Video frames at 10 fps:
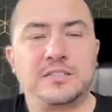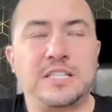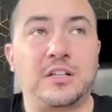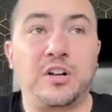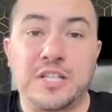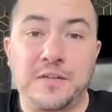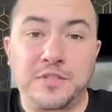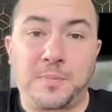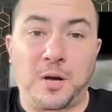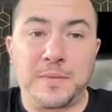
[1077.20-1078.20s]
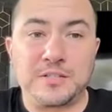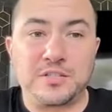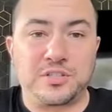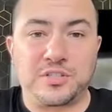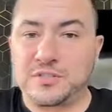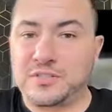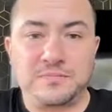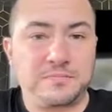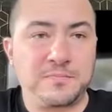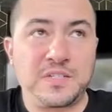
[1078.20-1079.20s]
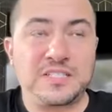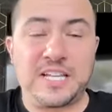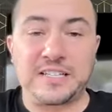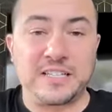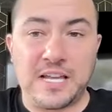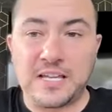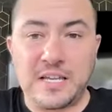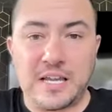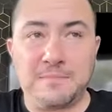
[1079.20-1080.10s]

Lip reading: tell our dev department to just take the day